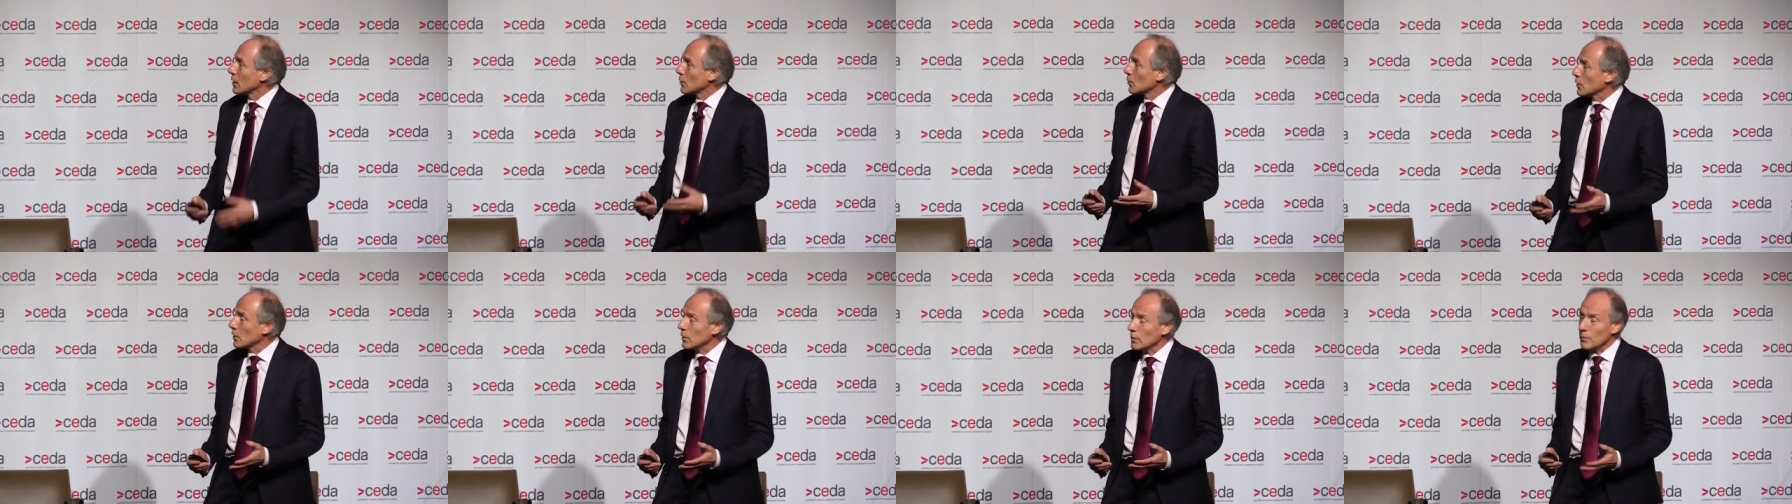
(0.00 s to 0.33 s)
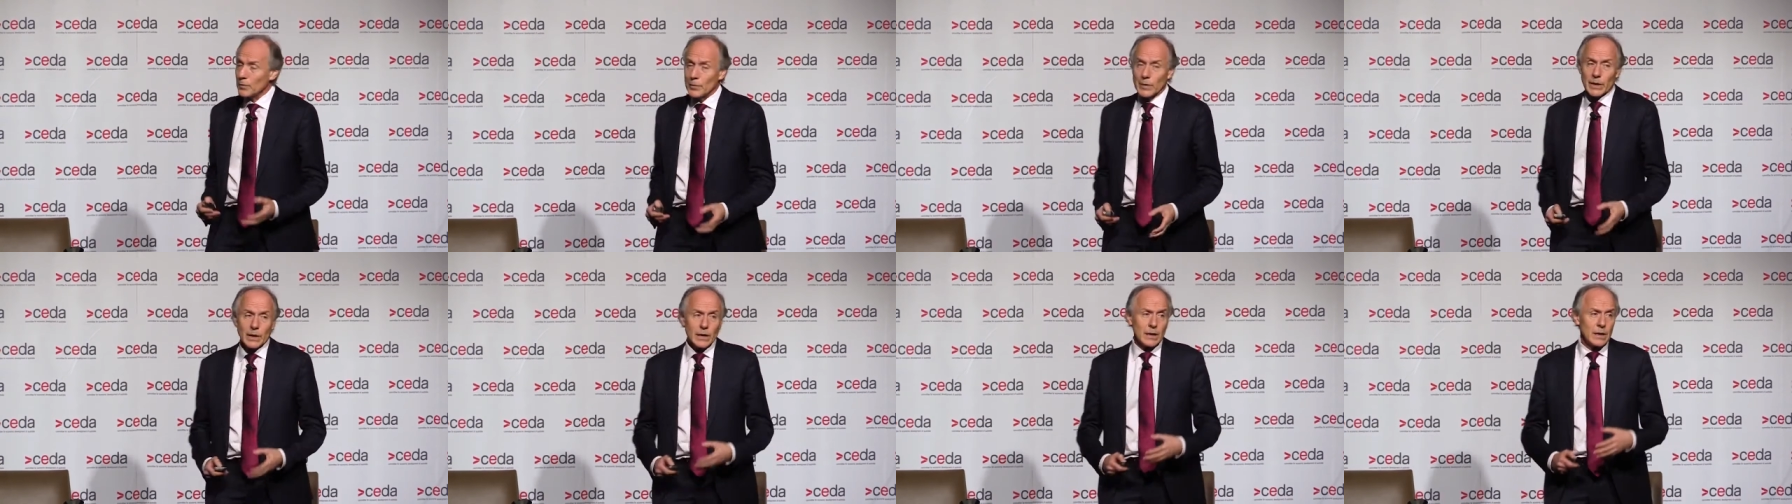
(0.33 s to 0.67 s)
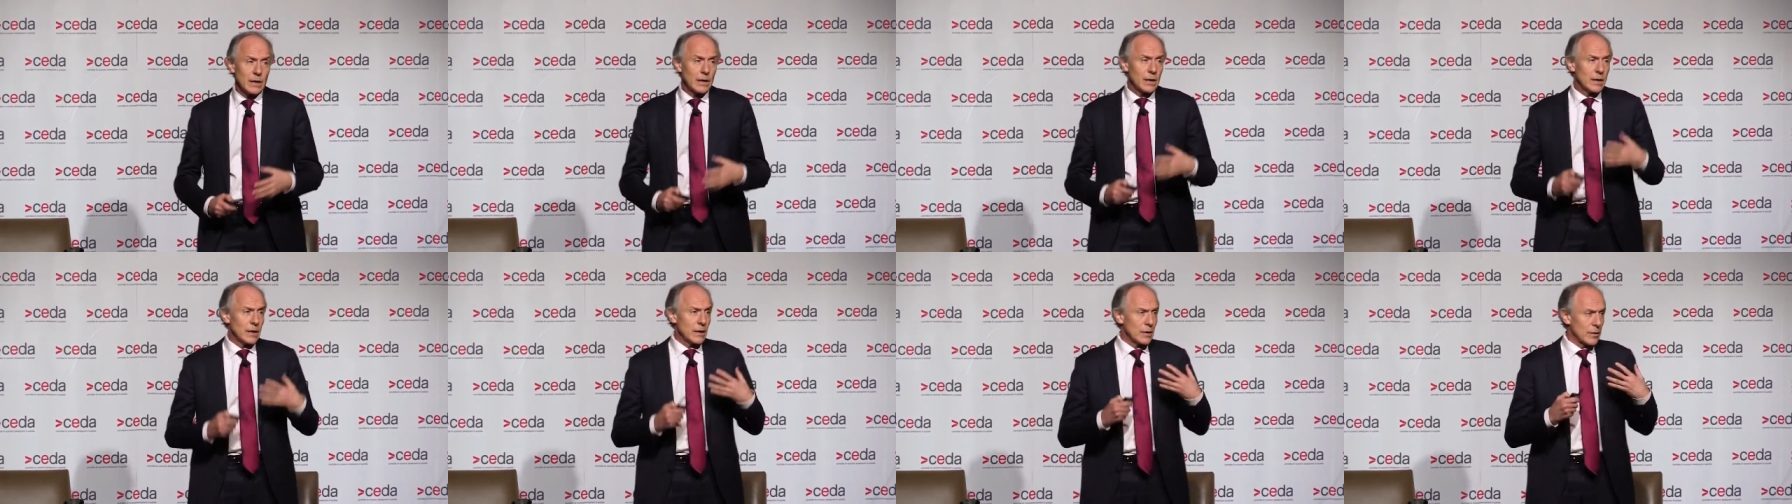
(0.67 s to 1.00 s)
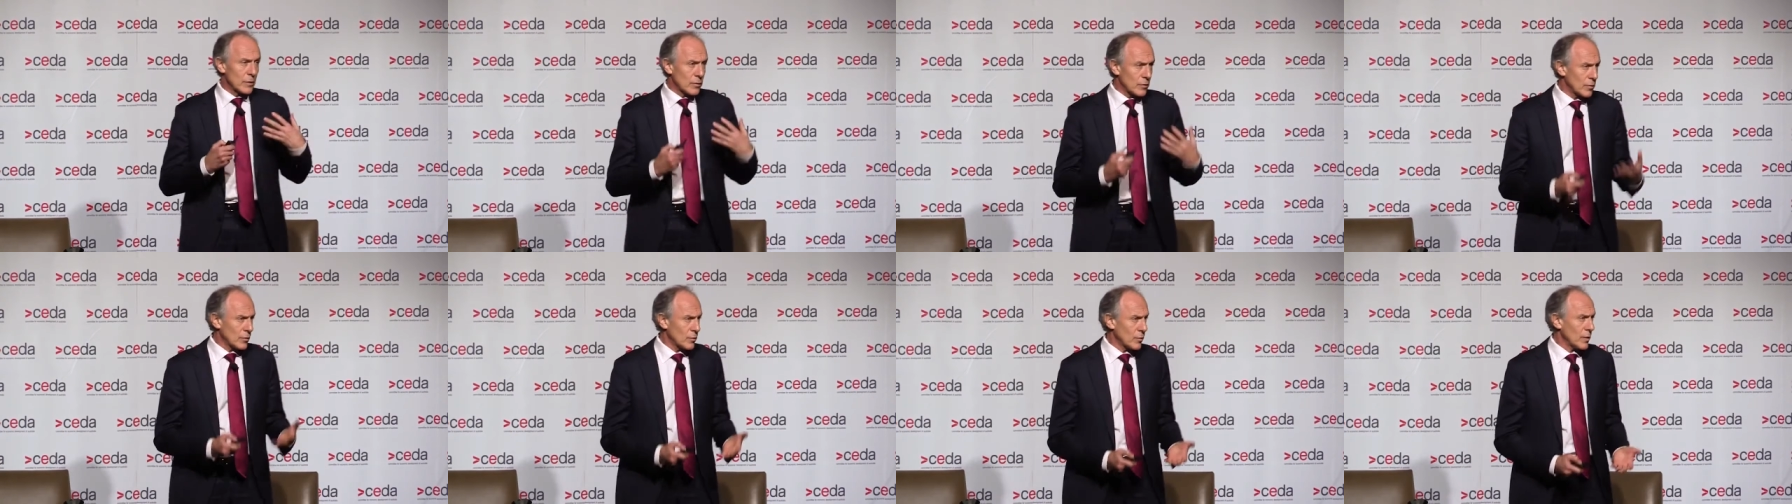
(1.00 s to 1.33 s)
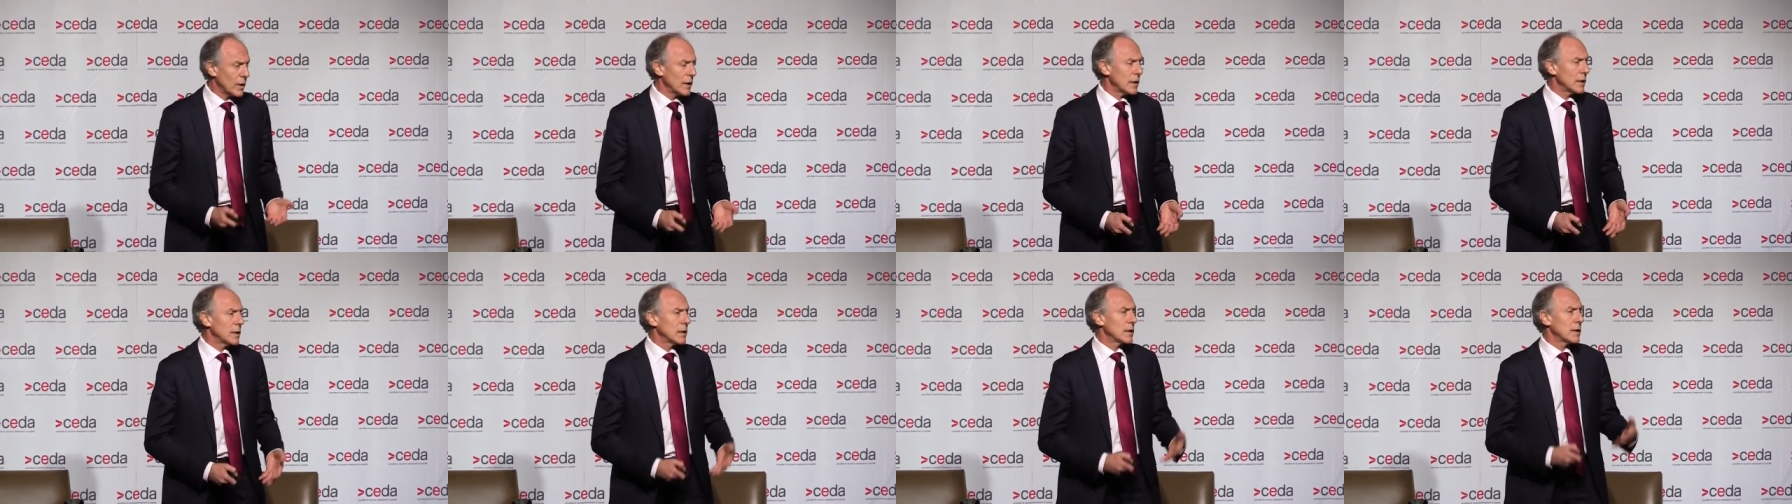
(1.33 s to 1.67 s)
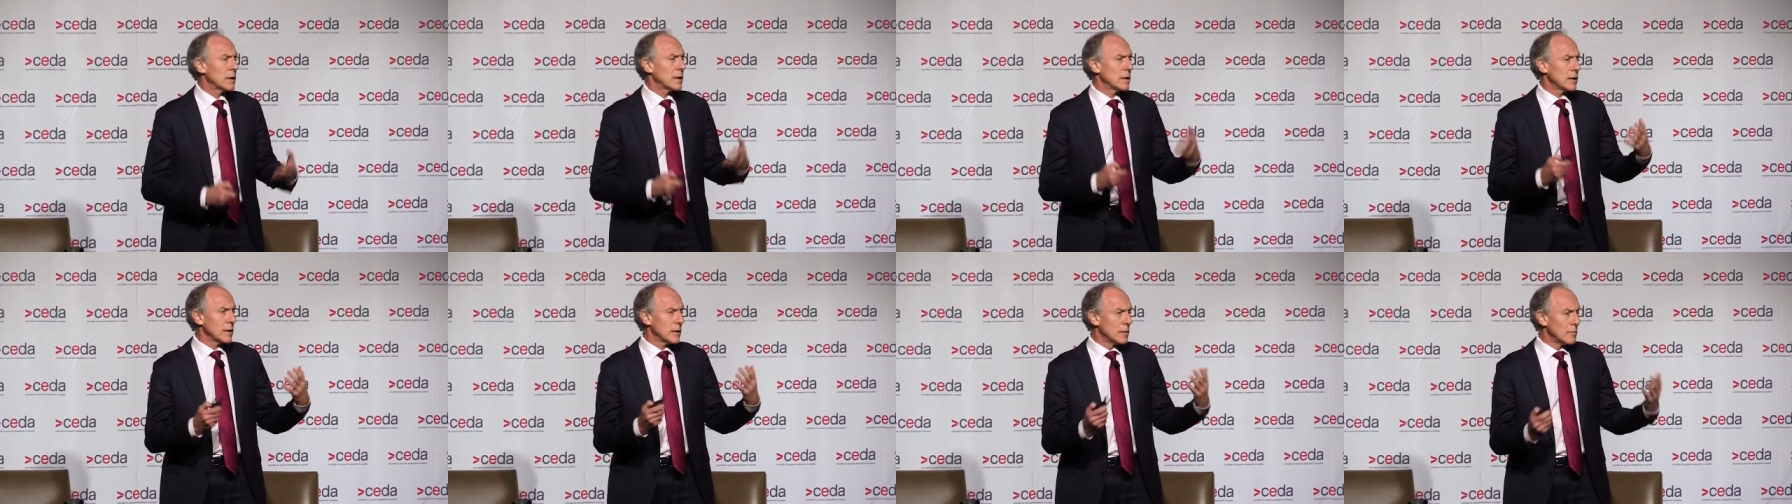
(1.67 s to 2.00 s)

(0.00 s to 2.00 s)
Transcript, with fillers: Well, in Australia,